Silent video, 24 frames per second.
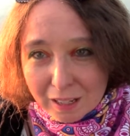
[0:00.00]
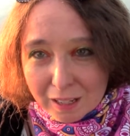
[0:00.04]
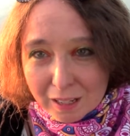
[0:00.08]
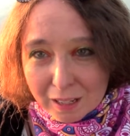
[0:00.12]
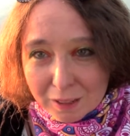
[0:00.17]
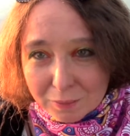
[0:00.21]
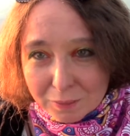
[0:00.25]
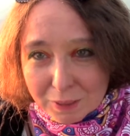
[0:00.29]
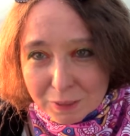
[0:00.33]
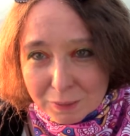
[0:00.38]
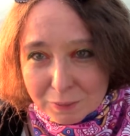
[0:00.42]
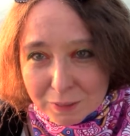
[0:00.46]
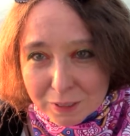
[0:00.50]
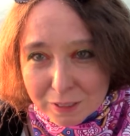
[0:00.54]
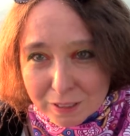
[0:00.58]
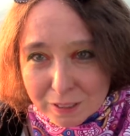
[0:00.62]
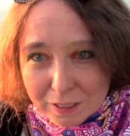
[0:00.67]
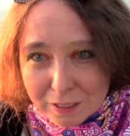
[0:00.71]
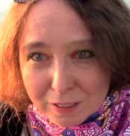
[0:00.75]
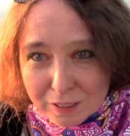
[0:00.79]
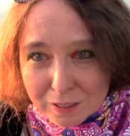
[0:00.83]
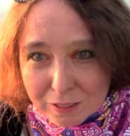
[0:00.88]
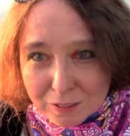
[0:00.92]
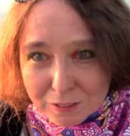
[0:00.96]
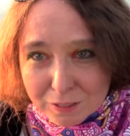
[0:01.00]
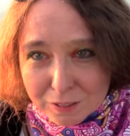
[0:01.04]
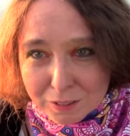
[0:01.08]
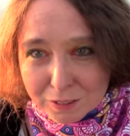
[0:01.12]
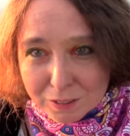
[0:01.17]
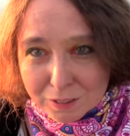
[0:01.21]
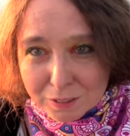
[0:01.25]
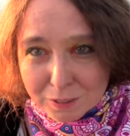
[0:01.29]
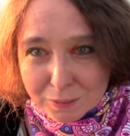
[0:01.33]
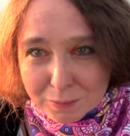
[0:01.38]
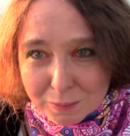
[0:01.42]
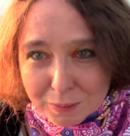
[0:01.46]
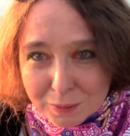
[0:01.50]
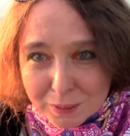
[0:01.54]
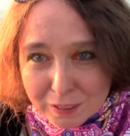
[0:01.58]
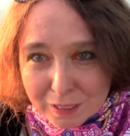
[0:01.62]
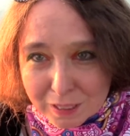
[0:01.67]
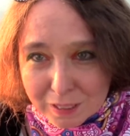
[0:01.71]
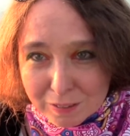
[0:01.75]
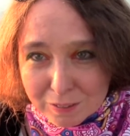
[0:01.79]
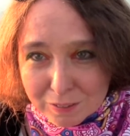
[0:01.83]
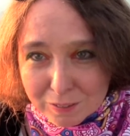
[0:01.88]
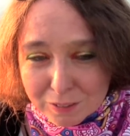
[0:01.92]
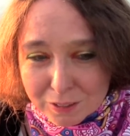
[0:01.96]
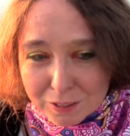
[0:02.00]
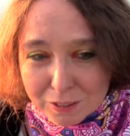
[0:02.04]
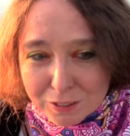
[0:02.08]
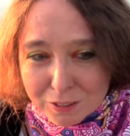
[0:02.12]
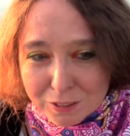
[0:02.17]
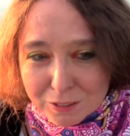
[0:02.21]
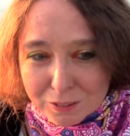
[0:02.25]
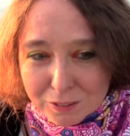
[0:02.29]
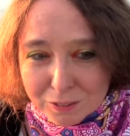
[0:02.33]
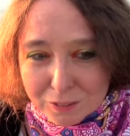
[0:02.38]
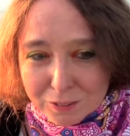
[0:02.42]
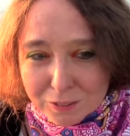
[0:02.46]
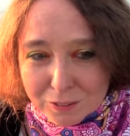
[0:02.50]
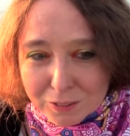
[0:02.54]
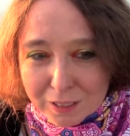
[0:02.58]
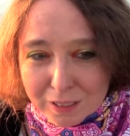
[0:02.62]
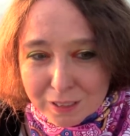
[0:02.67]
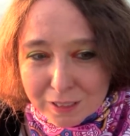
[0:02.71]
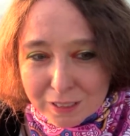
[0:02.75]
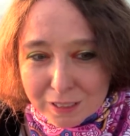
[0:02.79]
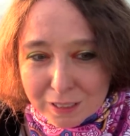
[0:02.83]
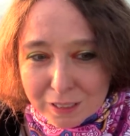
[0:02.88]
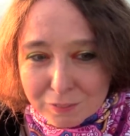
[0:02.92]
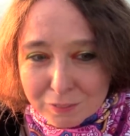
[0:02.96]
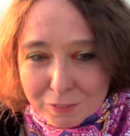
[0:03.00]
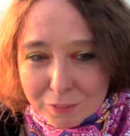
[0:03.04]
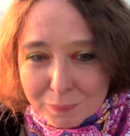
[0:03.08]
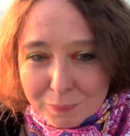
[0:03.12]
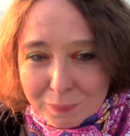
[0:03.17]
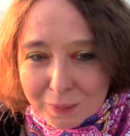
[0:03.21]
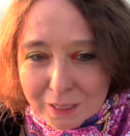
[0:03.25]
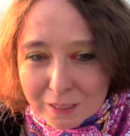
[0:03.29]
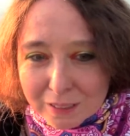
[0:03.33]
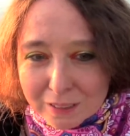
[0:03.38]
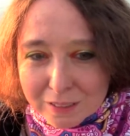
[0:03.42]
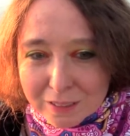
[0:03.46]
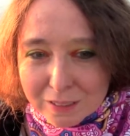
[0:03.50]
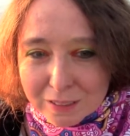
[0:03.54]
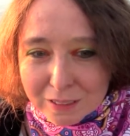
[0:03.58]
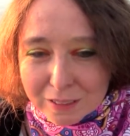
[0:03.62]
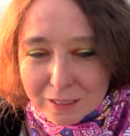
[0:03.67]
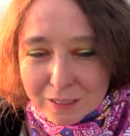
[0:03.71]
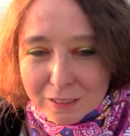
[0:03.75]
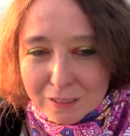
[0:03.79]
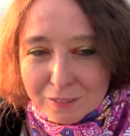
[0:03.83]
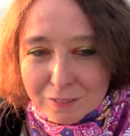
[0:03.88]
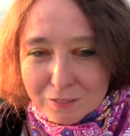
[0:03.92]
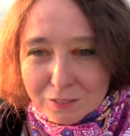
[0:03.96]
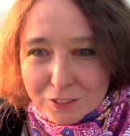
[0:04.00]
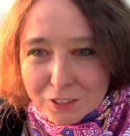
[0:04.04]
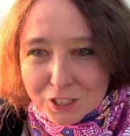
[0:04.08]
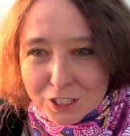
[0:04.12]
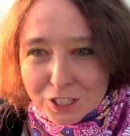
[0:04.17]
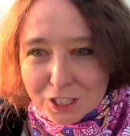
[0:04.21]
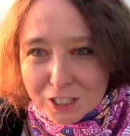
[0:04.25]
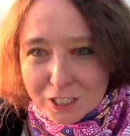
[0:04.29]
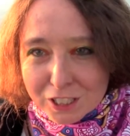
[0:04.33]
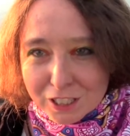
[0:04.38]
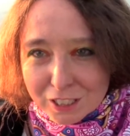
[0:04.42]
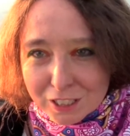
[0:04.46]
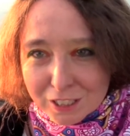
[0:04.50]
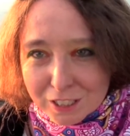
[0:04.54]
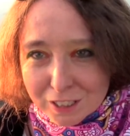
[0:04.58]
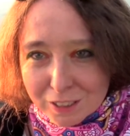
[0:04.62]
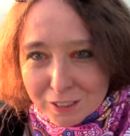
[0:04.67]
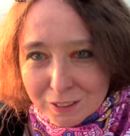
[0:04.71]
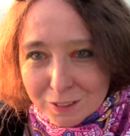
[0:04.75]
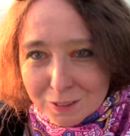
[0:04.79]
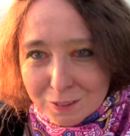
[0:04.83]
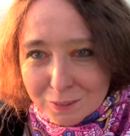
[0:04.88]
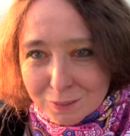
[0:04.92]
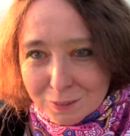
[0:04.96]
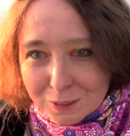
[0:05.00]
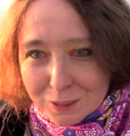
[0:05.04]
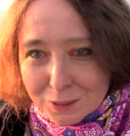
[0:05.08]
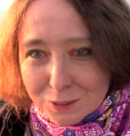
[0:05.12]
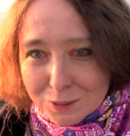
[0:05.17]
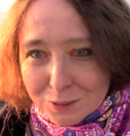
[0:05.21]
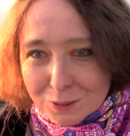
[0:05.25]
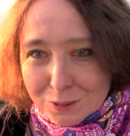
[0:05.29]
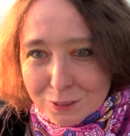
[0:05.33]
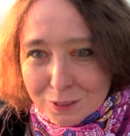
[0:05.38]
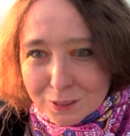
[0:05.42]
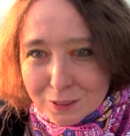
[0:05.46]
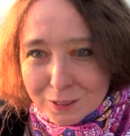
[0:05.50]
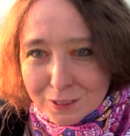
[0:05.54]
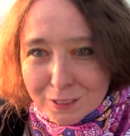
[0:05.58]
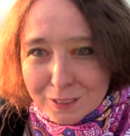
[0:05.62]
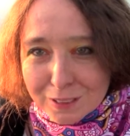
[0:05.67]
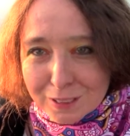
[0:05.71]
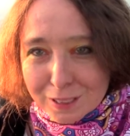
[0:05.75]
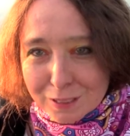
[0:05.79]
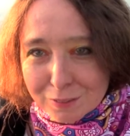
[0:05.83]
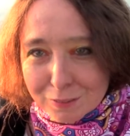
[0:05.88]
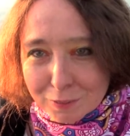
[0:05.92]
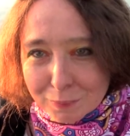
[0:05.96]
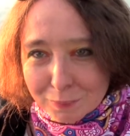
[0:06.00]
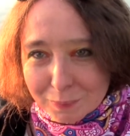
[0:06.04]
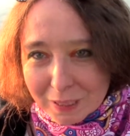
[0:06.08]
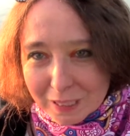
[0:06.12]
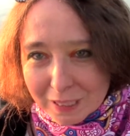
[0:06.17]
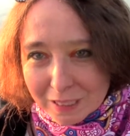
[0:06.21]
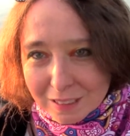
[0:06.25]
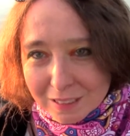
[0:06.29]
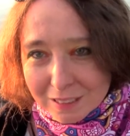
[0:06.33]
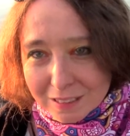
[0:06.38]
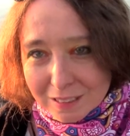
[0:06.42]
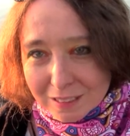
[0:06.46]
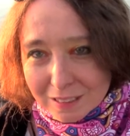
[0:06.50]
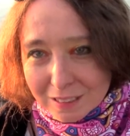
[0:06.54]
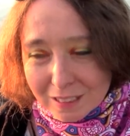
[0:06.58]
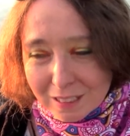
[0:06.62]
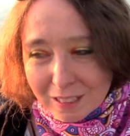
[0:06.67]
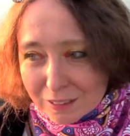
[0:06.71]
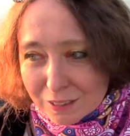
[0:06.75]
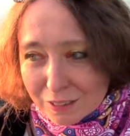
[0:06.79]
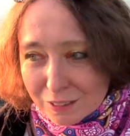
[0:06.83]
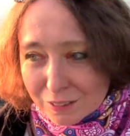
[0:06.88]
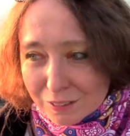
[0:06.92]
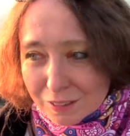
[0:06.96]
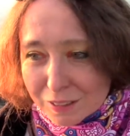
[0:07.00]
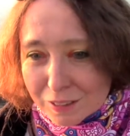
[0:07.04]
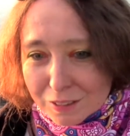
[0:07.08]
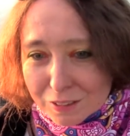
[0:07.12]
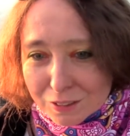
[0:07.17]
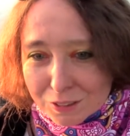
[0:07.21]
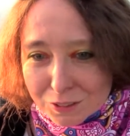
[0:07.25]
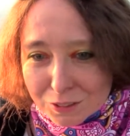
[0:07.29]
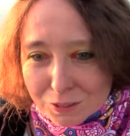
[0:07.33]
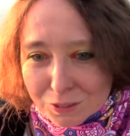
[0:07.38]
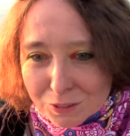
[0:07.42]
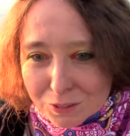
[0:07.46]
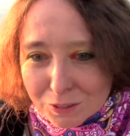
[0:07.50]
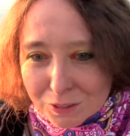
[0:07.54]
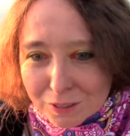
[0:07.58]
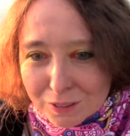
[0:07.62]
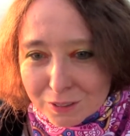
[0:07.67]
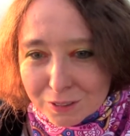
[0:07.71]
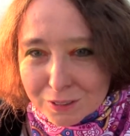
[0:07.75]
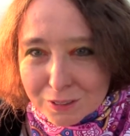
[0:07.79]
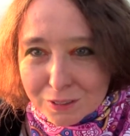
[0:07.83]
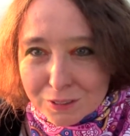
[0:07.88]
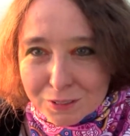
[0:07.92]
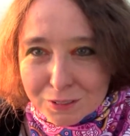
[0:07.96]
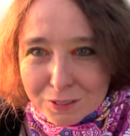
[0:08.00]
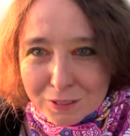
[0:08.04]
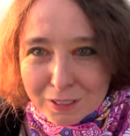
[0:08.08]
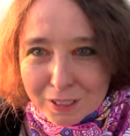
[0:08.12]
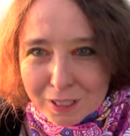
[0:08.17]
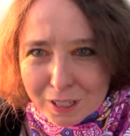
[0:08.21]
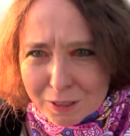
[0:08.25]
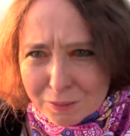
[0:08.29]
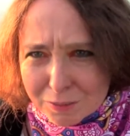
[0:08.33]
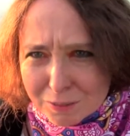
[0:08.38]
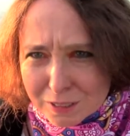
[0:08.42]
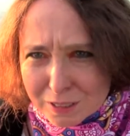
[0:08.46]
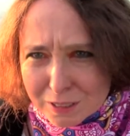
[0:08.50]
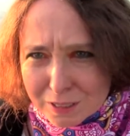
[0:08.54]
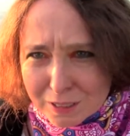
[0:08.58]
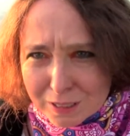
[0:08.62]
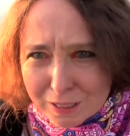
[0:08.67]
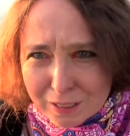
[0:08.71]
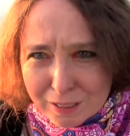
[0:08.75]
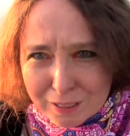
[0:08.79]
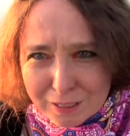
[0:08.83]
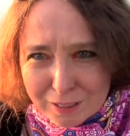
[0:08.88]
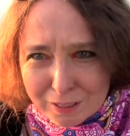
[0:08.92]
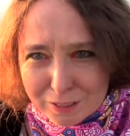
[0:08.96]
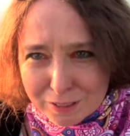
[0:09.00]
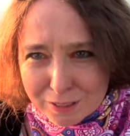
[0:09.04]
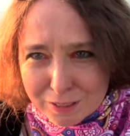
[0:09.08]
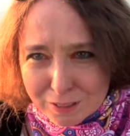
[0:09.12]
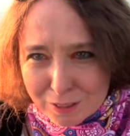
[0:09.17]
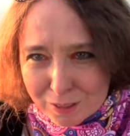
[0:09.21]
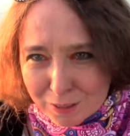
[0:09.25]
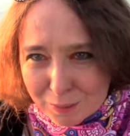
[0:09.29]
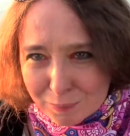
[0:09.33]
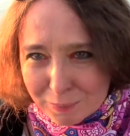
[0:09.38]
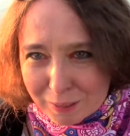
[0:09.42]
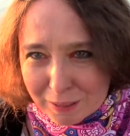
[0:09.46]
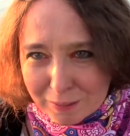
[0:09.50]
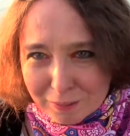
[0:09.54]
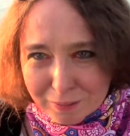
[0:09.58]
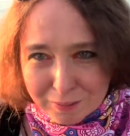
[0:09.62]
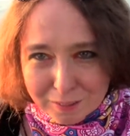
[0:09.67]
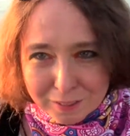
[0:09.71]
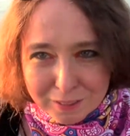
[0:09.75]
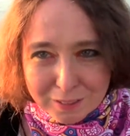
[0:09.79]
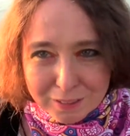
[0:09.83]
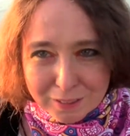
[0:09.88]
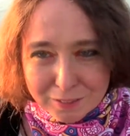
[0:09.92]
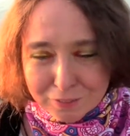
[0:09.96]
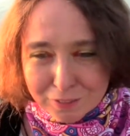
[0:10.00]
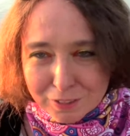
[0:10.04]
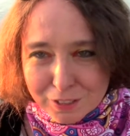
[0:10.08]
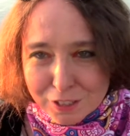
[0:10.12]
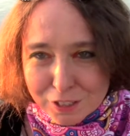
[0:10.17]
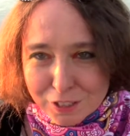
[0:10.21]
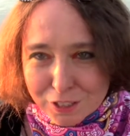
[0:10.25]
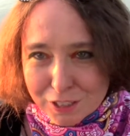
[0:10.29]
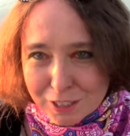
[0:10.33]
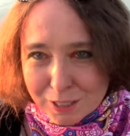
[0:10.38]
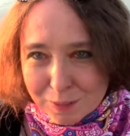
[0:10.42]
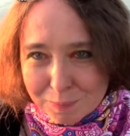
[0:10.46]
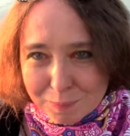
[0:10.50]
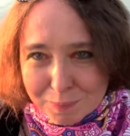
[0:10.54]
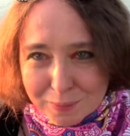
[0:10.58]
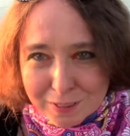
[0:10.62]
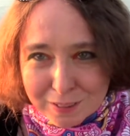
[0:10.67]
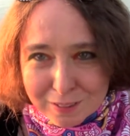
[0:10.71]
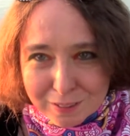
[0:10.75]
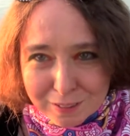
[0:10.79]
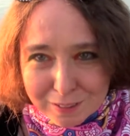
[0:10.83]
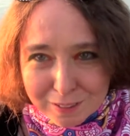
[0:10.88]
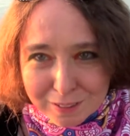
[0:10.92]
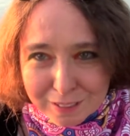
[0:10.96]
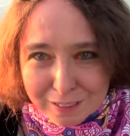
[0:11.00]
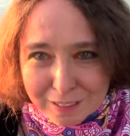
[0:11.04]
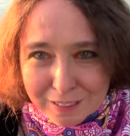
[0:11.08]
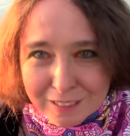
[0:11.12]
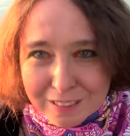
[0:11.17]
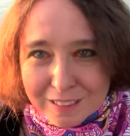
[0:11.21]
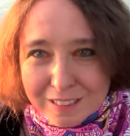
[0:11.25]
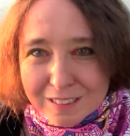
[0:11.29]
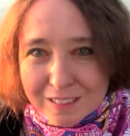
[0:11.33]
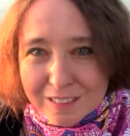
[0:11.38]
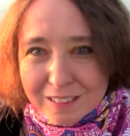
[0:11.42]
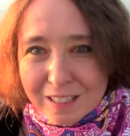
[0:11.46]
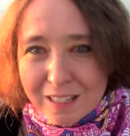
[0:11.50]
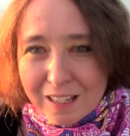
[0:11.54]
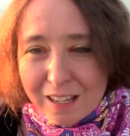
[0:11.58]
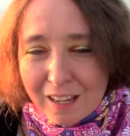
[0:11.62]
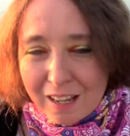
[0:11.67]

I went with a youth group down to a naval base in Virginia. We toured the naval base. During the tour, the tour guide was telling us all about the different ships and things.